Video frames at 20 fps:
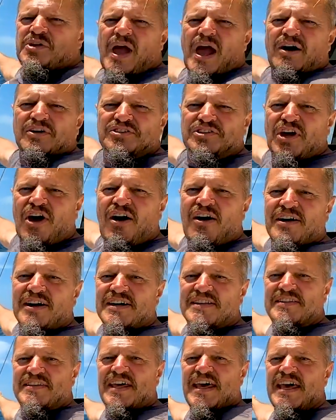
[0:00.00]
to our
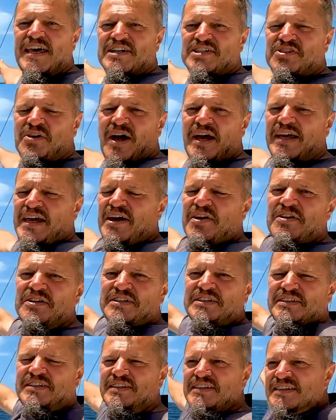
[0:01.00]
target there, so I cannot
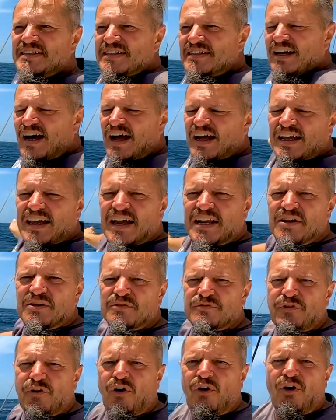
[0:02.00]
I
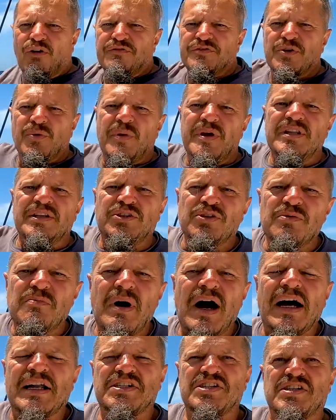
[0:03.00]
cannot fall off the wind too
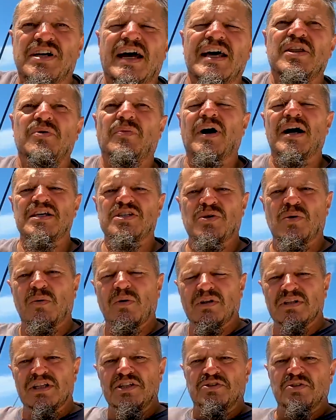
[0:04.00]
much, otherwise we
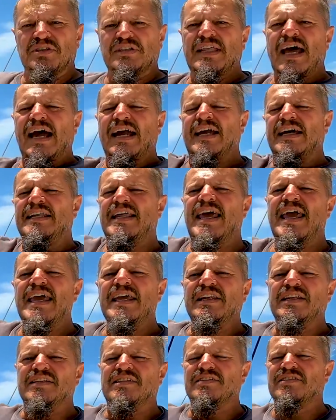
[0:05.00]
will need to tack at the
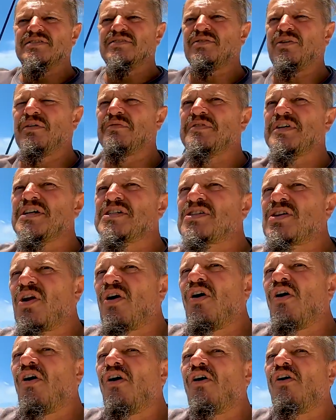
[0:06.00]
end of this
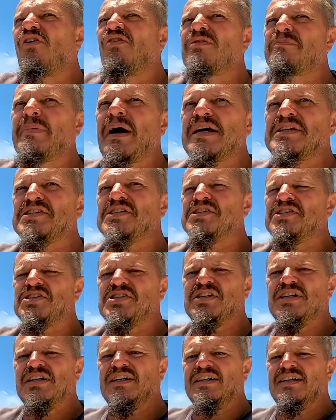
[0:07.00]
long passage.
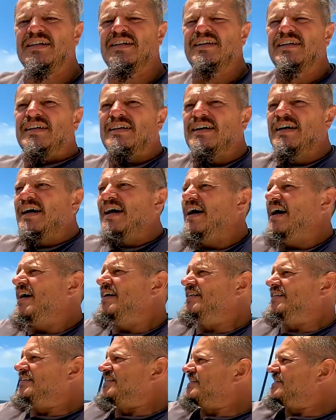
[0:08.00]

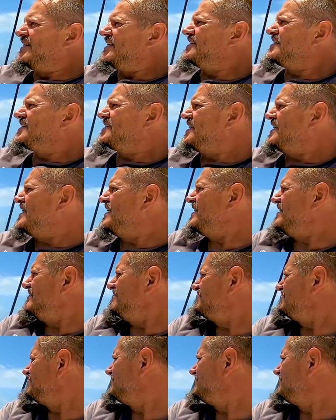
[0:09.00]
And in this sea,